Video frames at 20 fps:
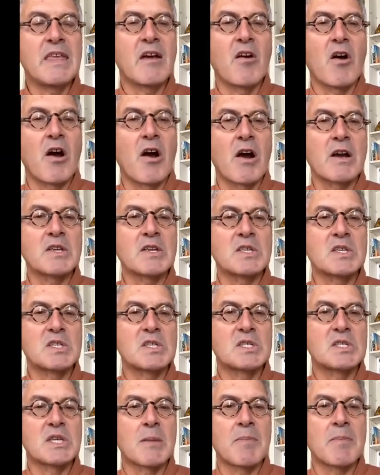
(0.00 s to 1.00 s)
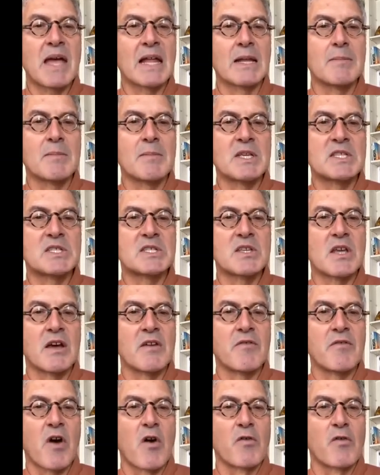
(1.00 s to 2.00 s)
there are some elements
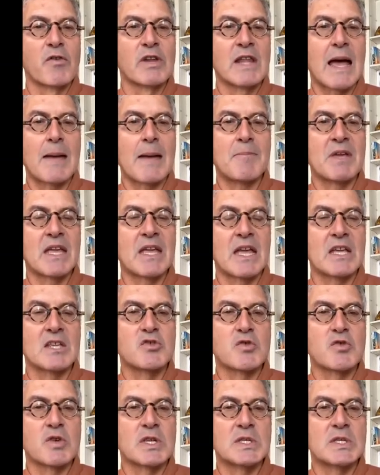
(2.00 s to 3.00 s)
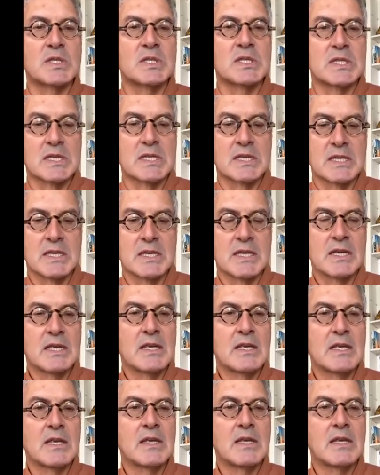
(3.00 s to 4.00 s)
of overlapping interests
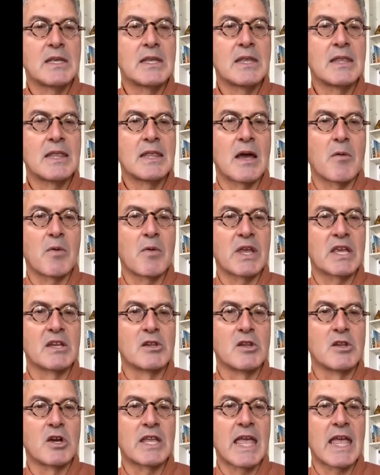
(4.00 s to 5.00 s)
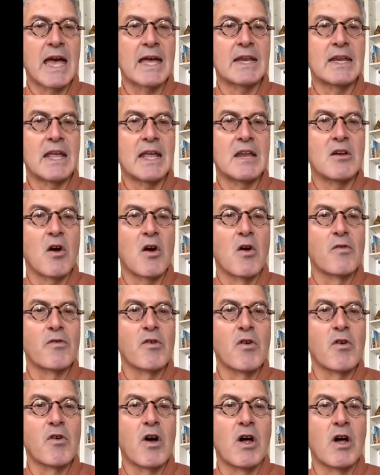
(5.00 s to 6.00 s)
that we can look at, and
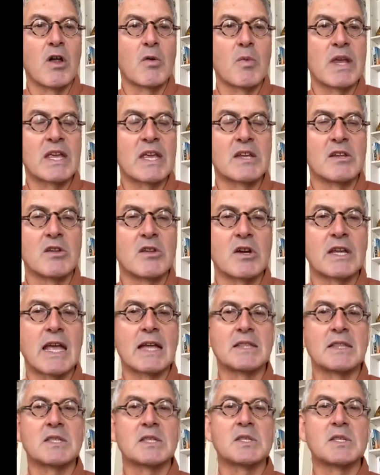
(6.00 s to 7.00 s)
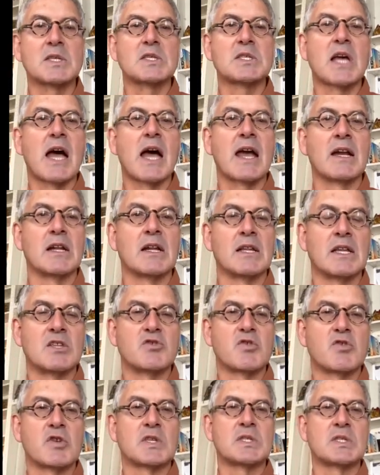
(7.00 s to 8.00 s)
overall we can look at societal
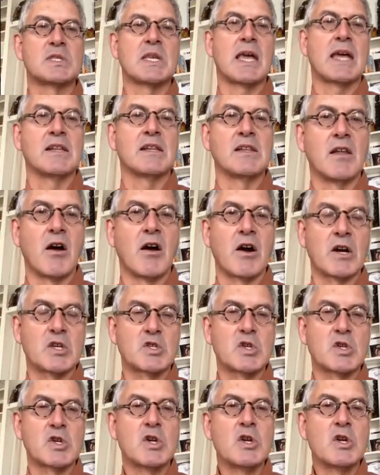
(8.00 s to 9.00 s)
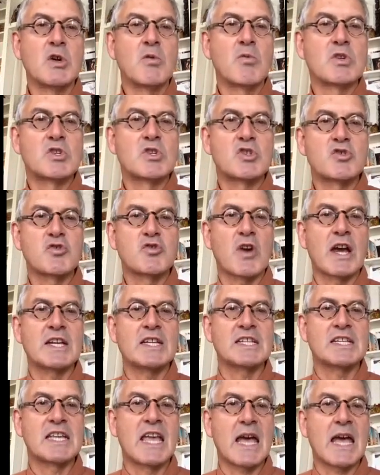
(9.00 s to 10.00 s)
interests at large, which try
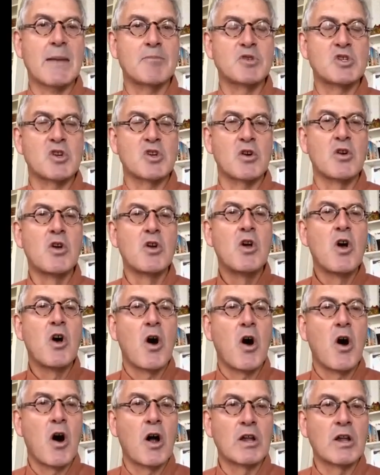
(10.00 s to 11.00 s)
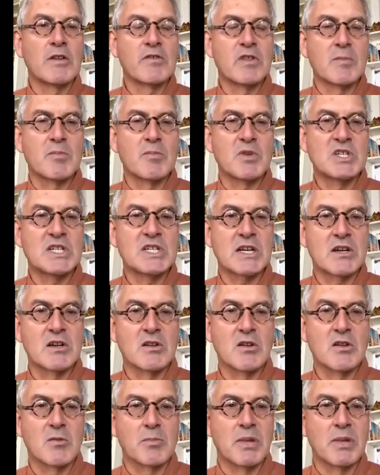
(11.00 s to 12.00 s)
to capture all of the
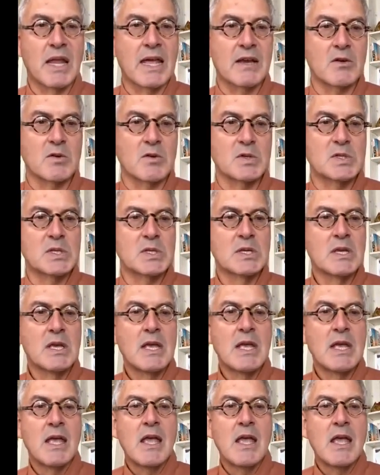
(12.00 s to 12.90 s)
particular players.